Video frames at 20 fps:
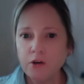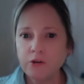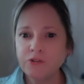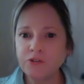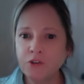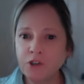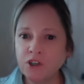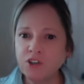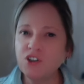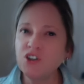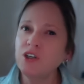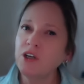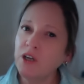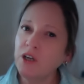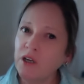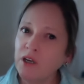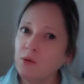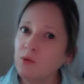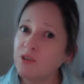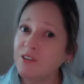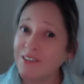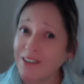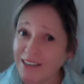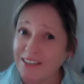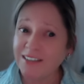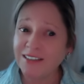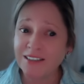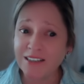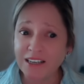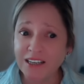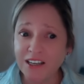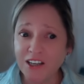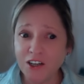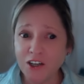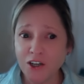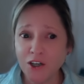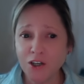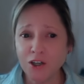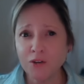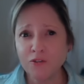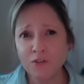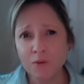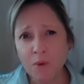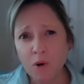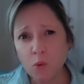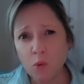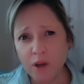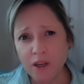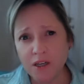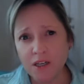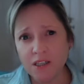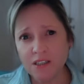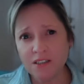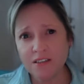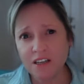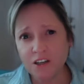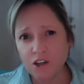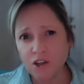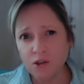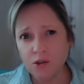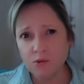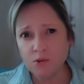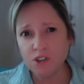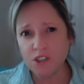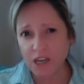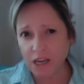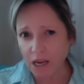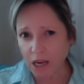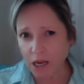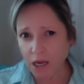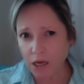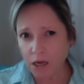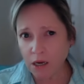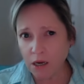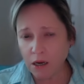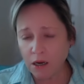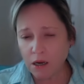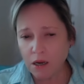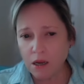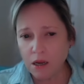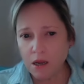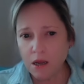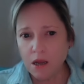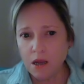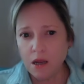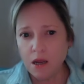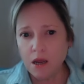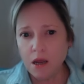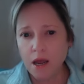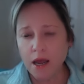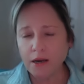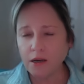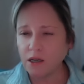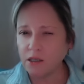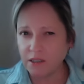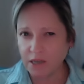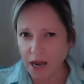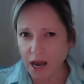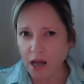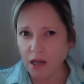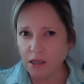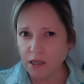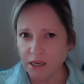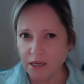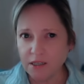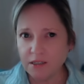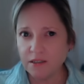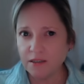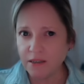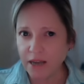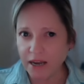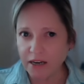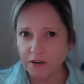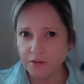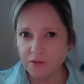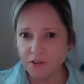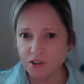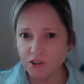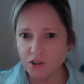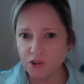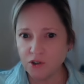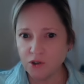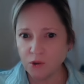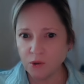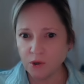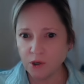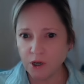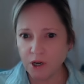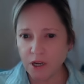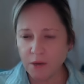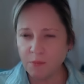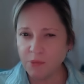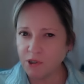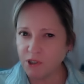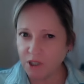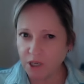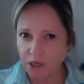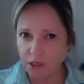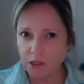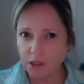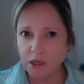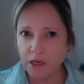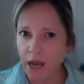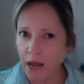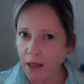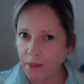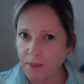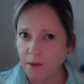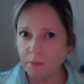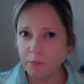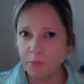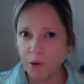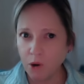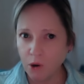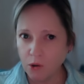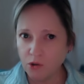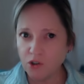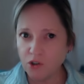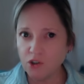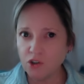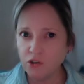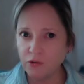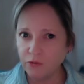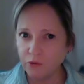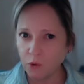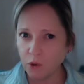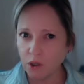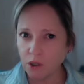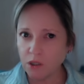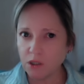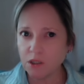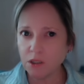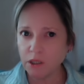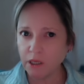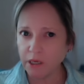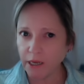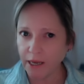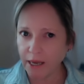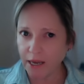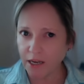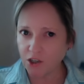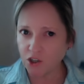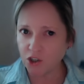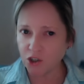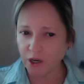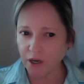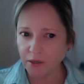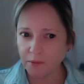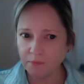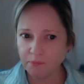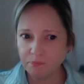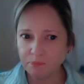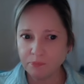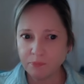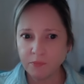First, it was nice to hear from a witness that knew Dan and could tell his side of the story, particularly on the post-divorce litigation.